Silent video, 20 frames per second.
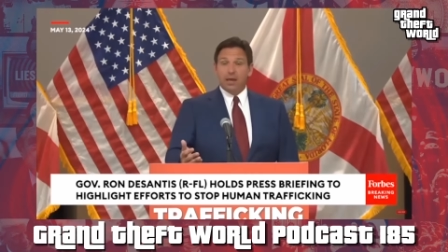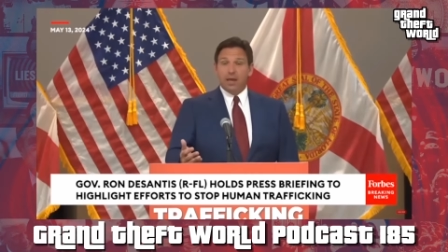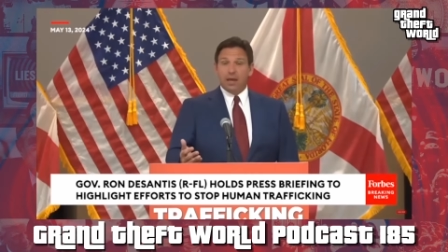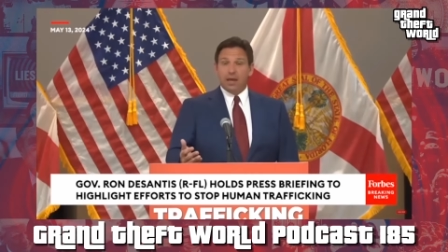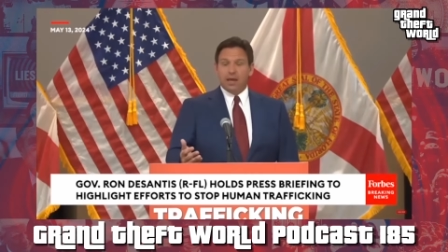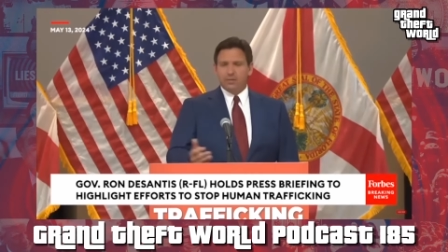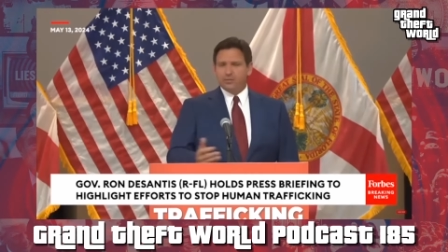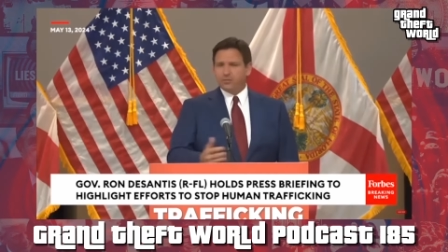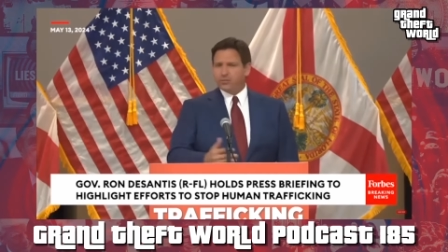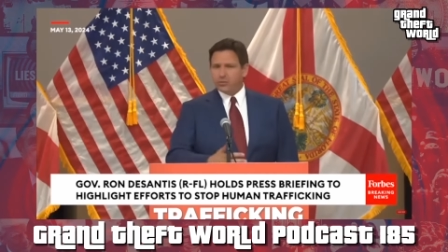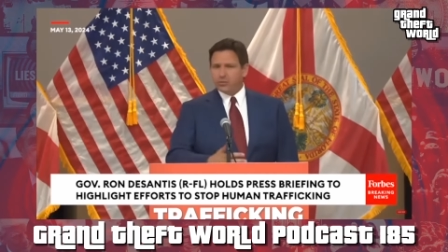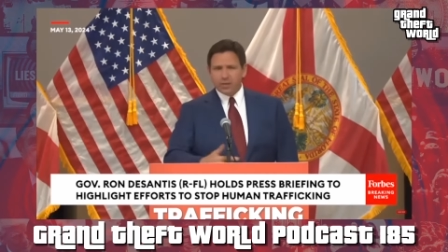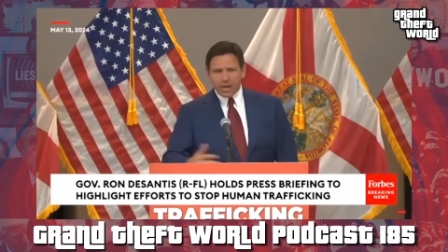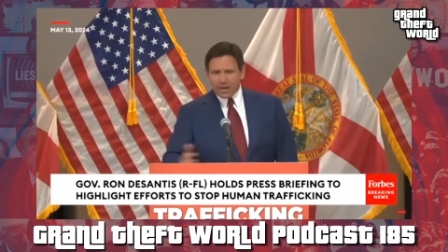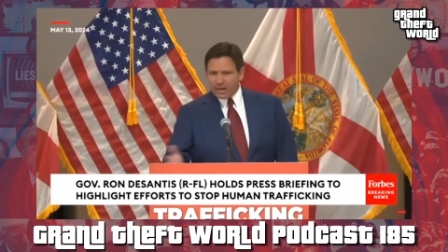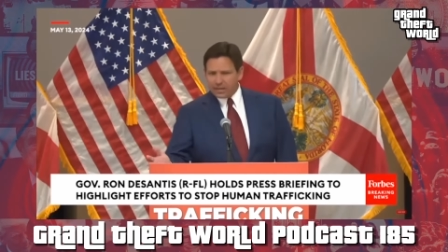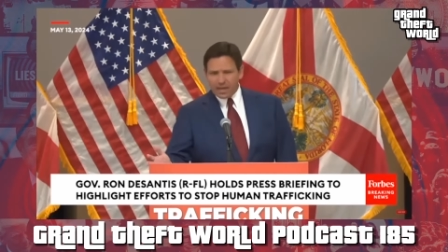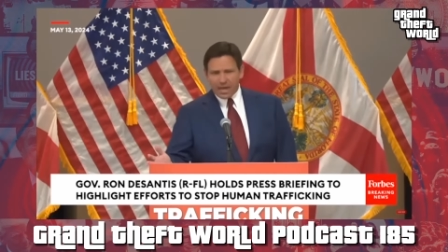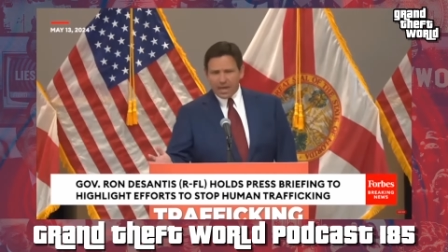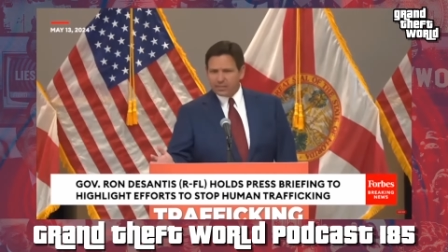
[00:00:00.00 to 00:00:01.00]
and so
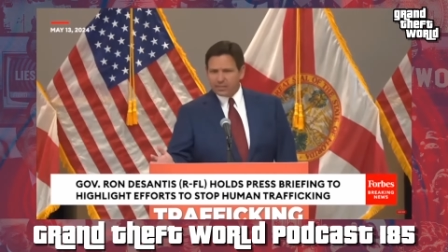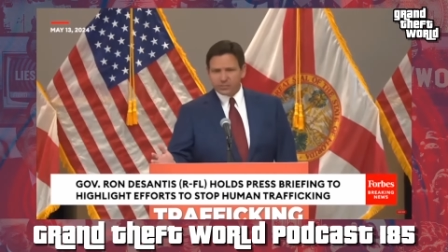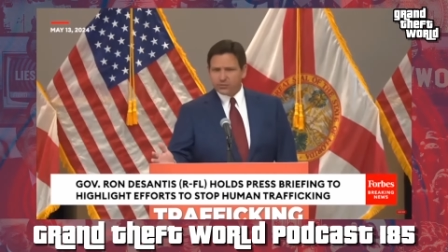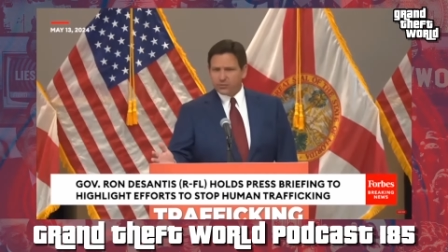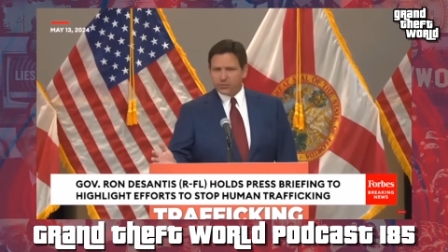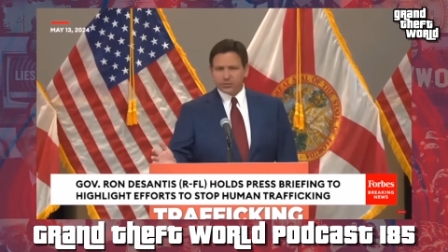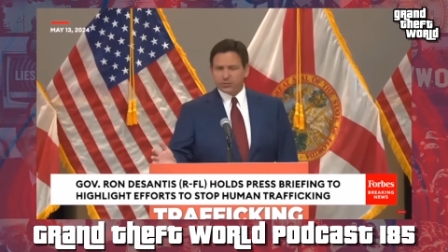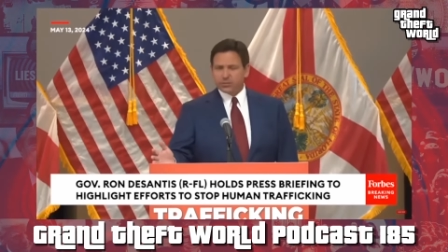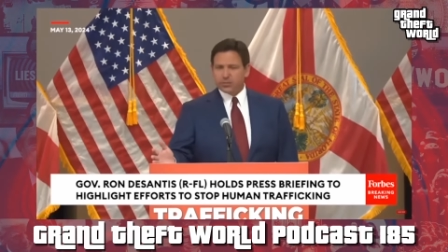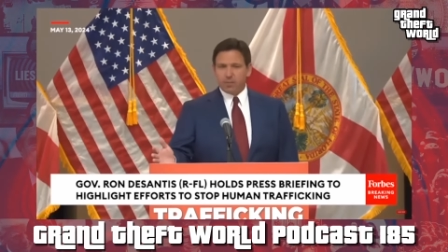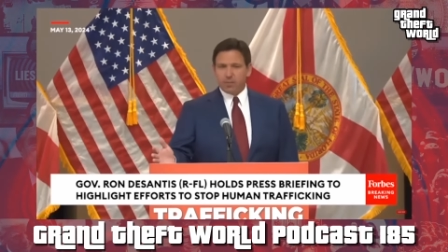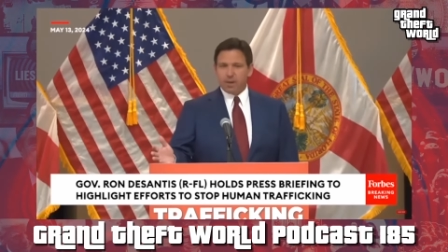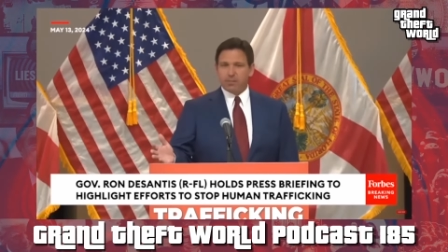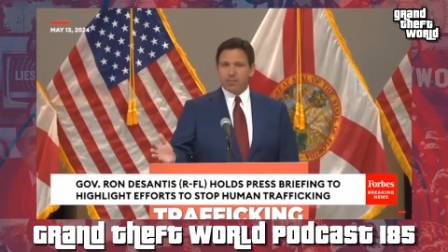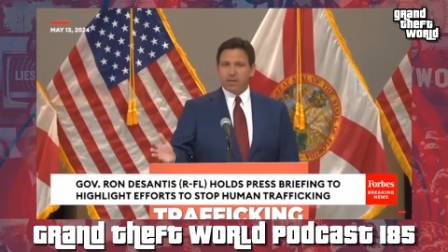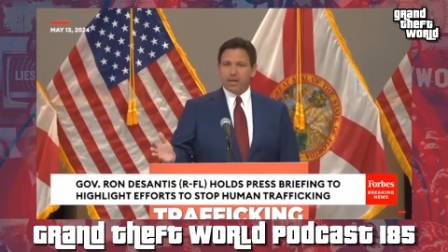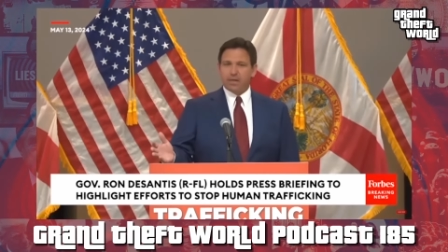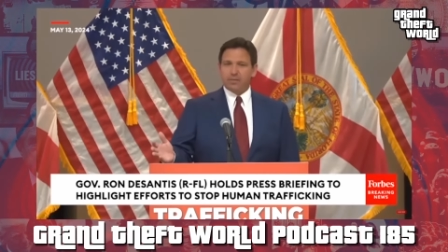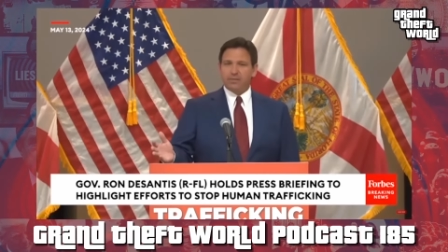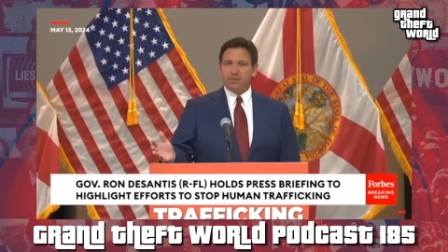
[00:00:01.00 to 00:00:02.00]
none of that is First
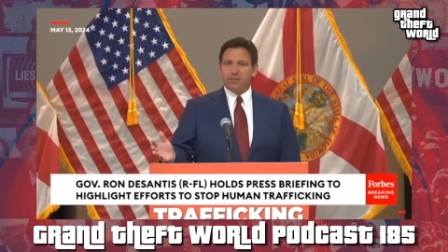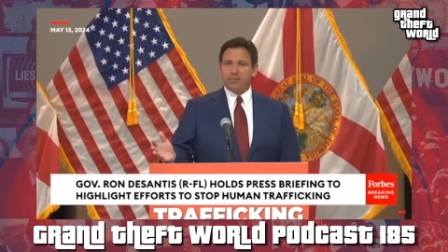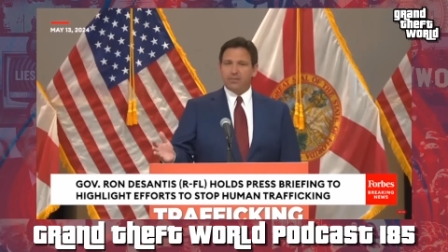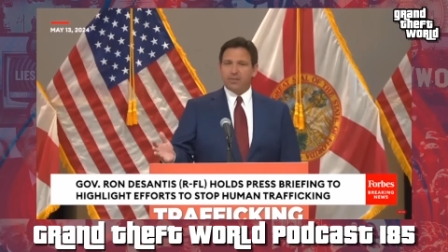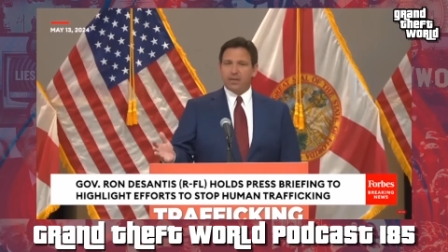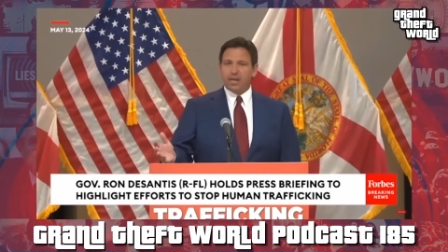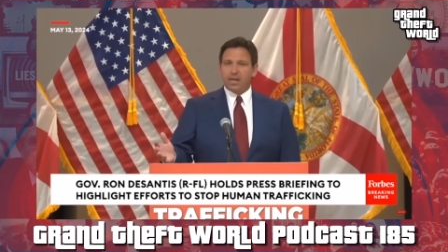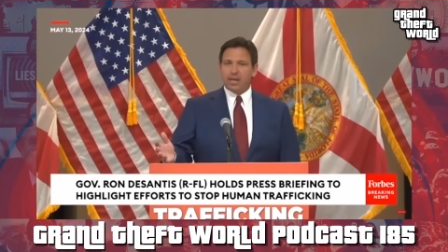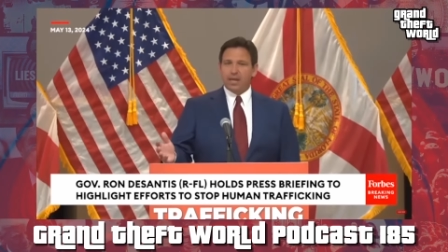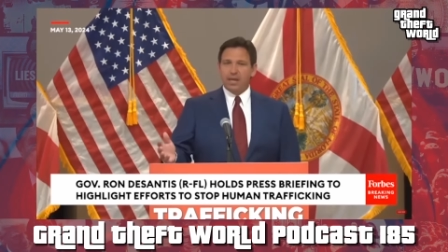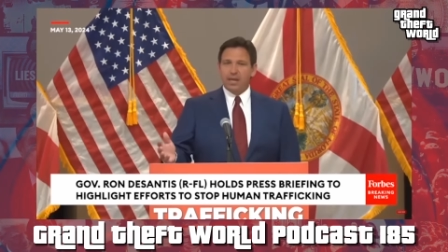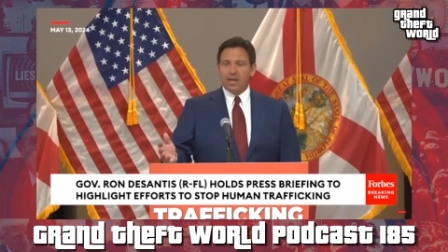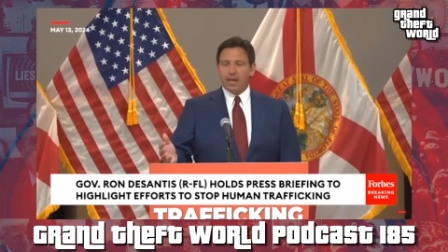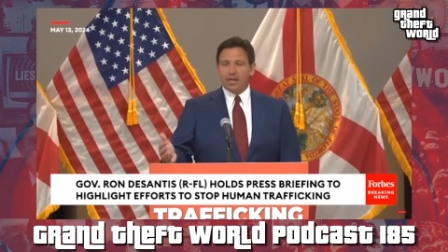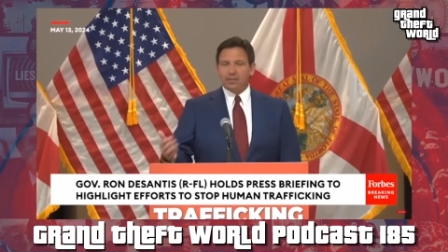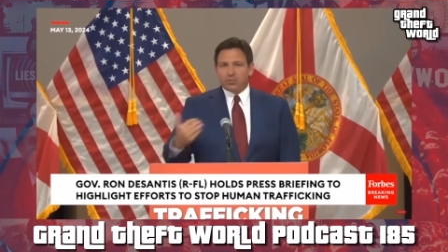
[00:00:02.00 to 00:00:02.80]
Amendment activity.